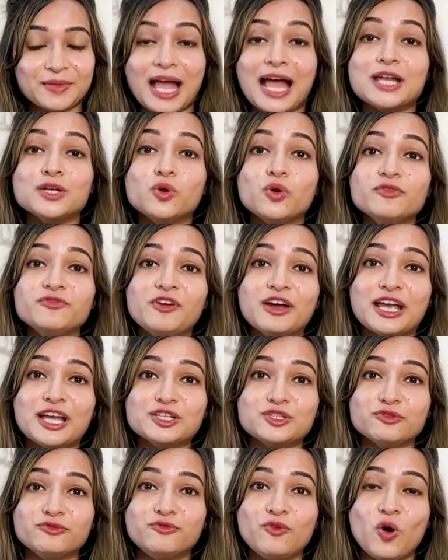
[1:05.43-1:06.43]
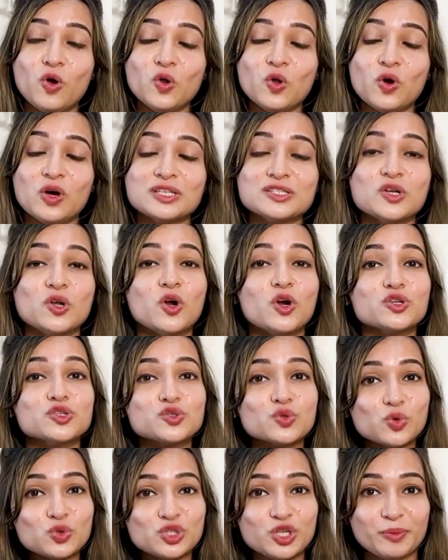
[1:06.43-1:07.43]
And don't forget to follow us on our
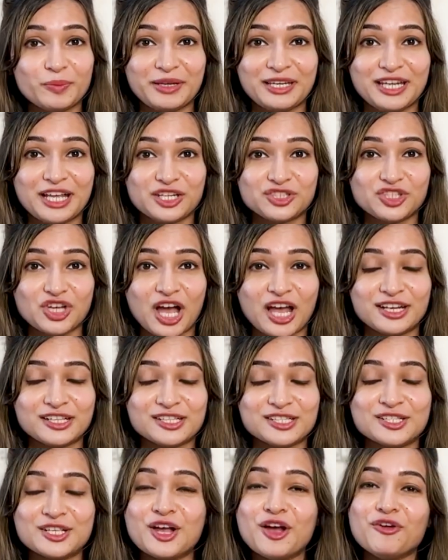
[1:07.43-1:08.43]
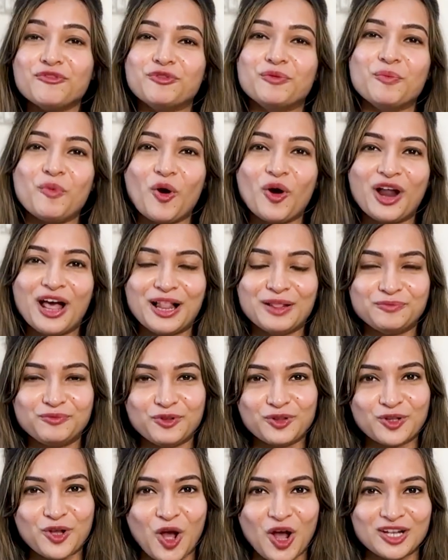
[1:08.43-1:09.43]
social media channels for more
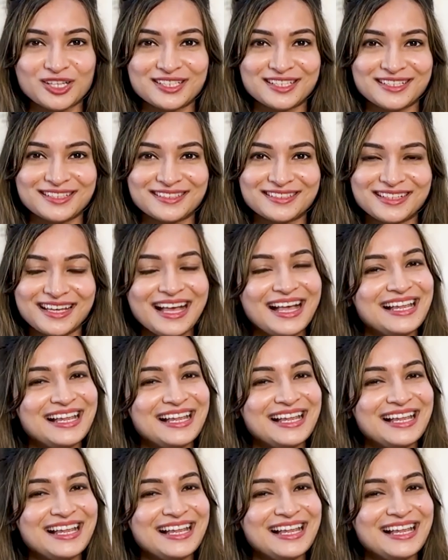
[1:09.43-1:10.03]
helpful content.